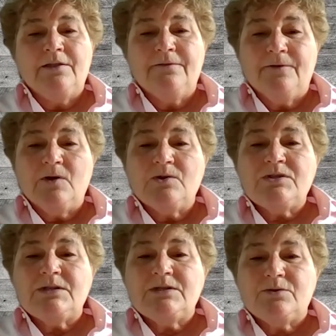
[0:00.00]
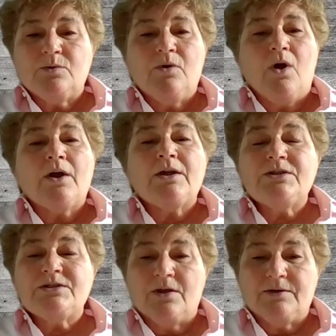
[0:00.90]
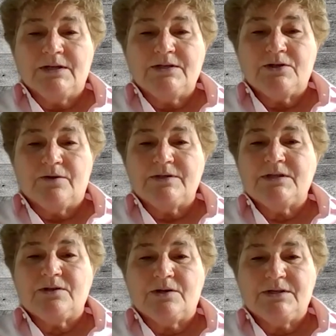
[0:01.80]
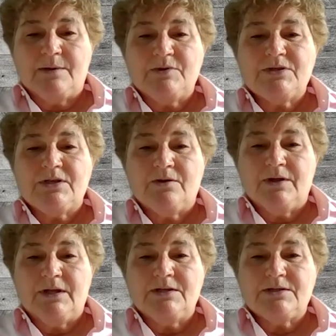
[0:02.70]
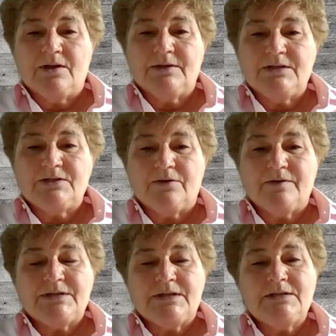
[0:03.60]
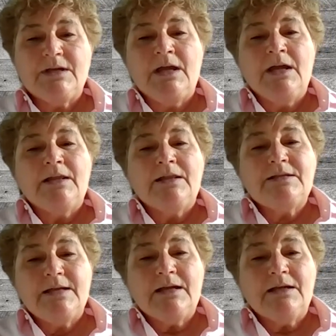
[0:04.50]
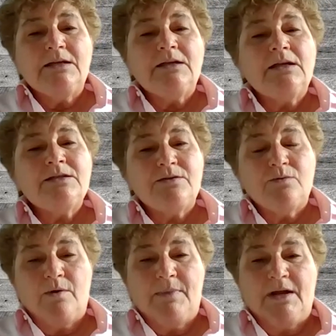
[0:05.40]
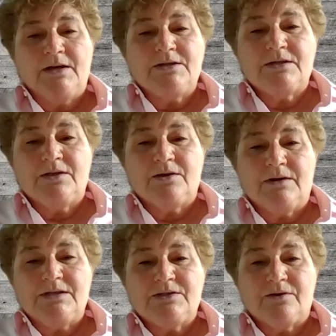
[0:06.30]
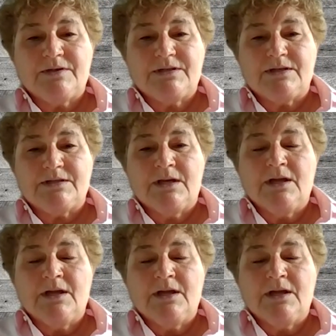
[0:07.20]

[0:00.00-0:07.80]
The first is through our consulting services, our cybersecurity consulting services. The second is through our managed security services.